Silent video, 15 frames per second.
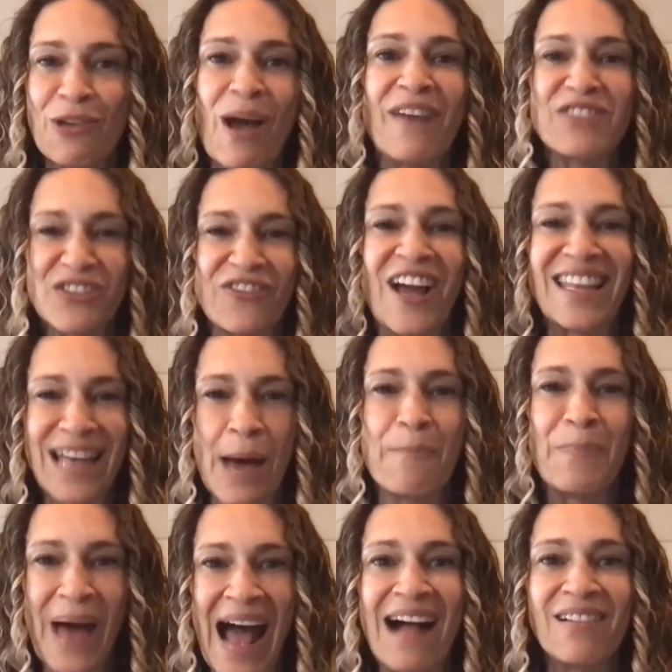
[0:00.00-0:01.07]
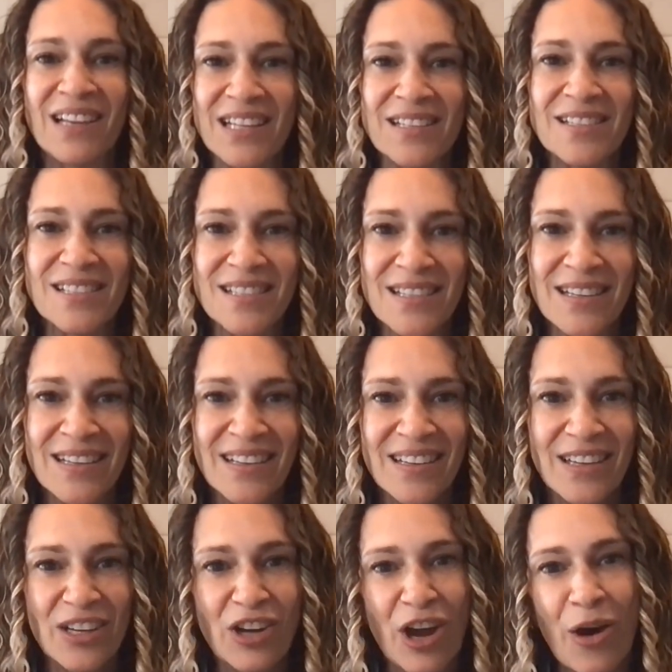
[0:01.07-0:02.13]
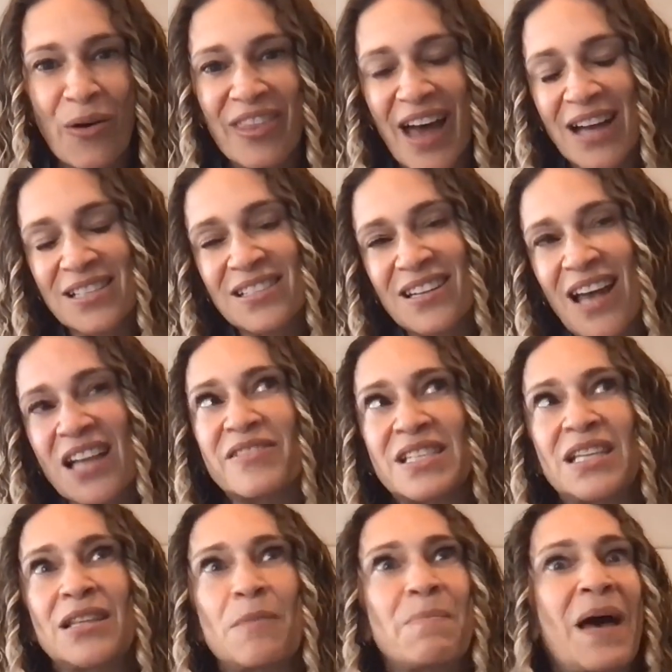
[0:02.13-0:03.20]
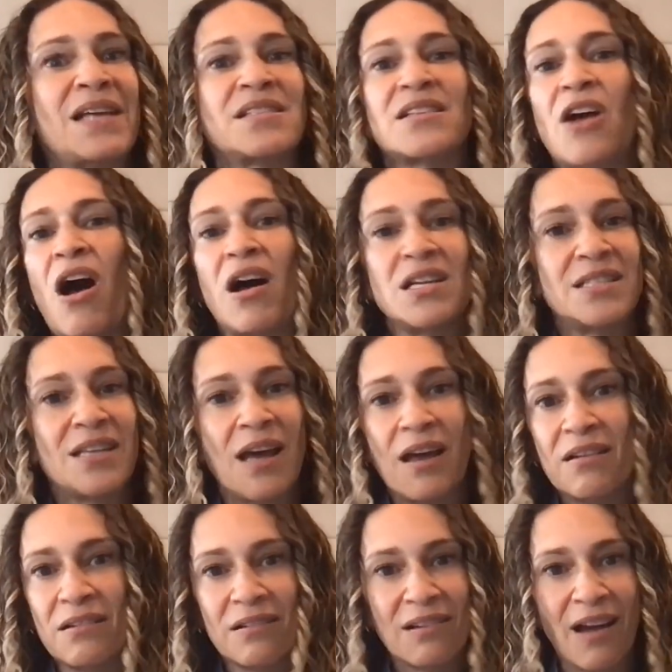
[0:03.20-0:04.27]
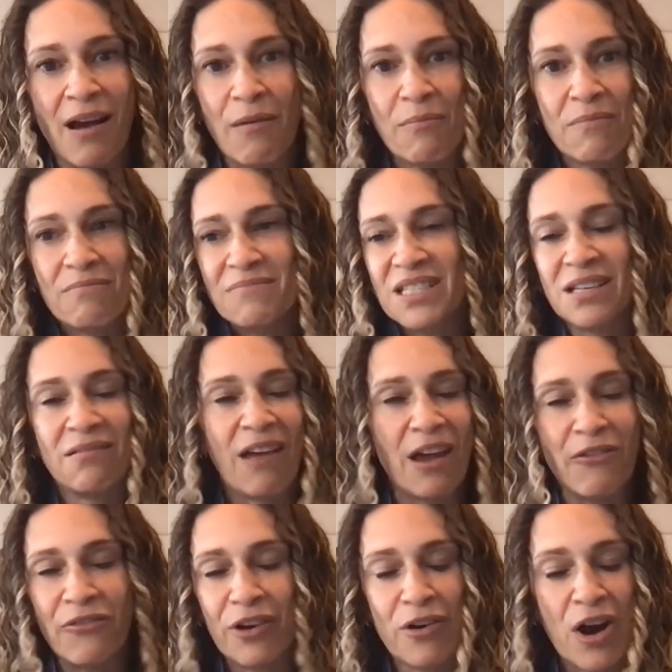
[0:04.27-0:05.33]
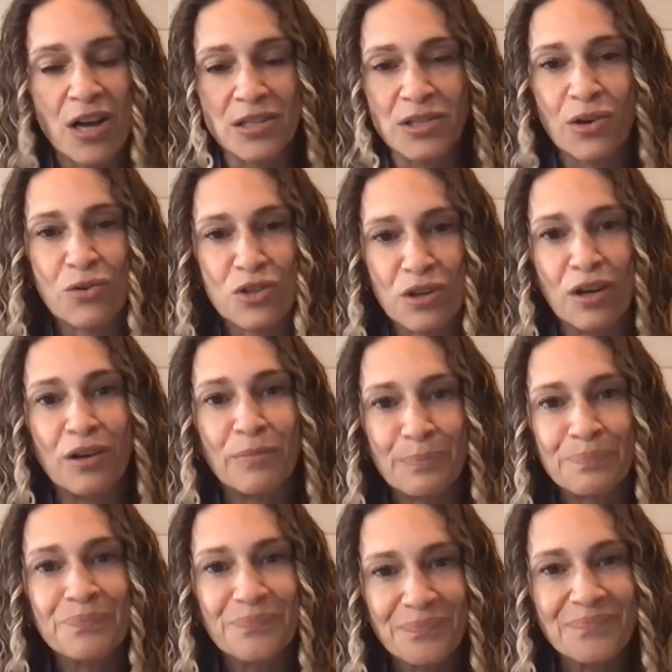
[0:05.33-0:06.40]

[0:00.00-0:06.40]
think that you have to find that balance you know, and that's where I've seen the best content come to life across social.